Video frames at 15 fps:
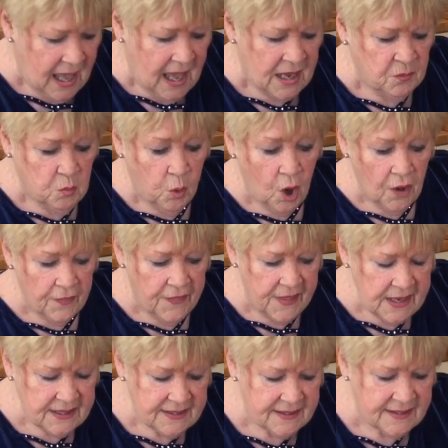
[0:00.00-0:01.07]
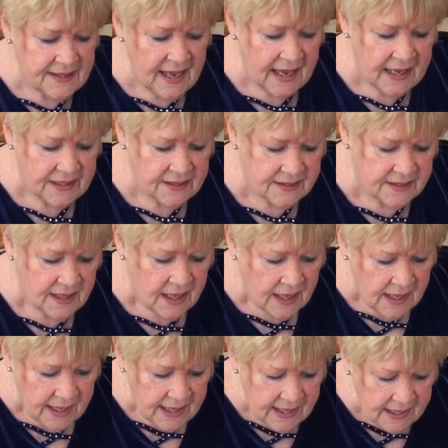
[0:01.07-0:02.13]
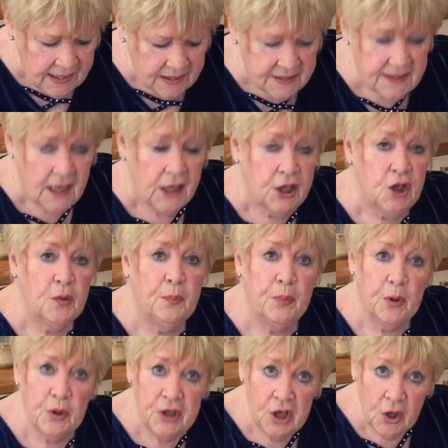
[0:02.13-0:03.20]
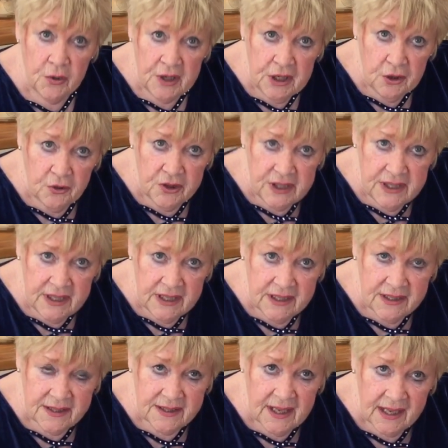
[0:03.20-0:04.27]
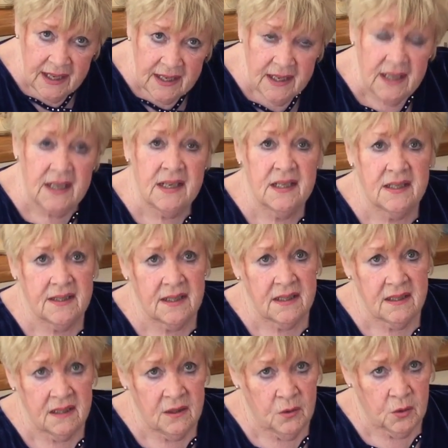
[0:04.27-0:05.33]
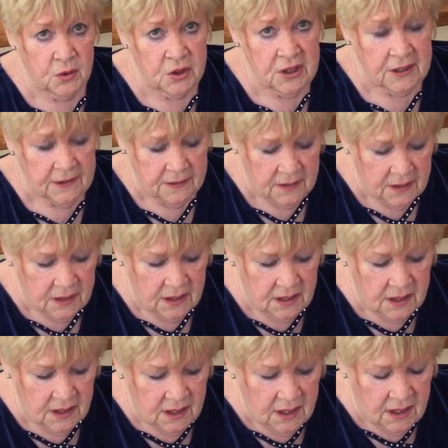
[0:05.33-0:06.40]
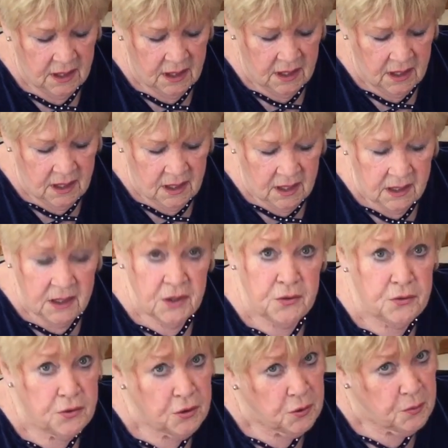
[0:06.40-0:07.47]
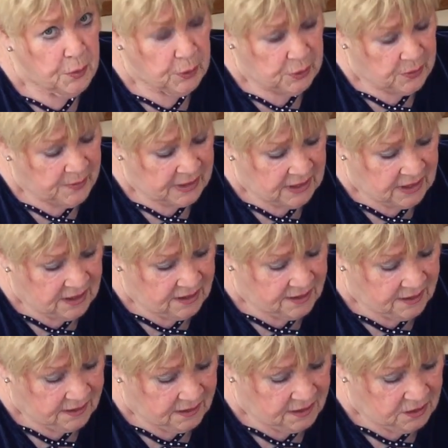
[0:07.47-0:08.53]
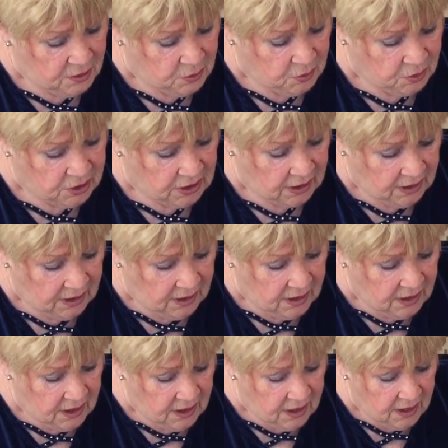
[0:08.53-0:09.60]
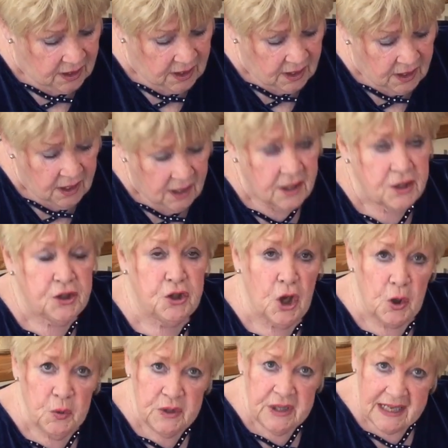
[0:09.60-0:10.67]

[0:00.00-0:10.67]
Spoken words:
And what this says is you put your ingredients in a certain order. You do put them in a certain order. Don't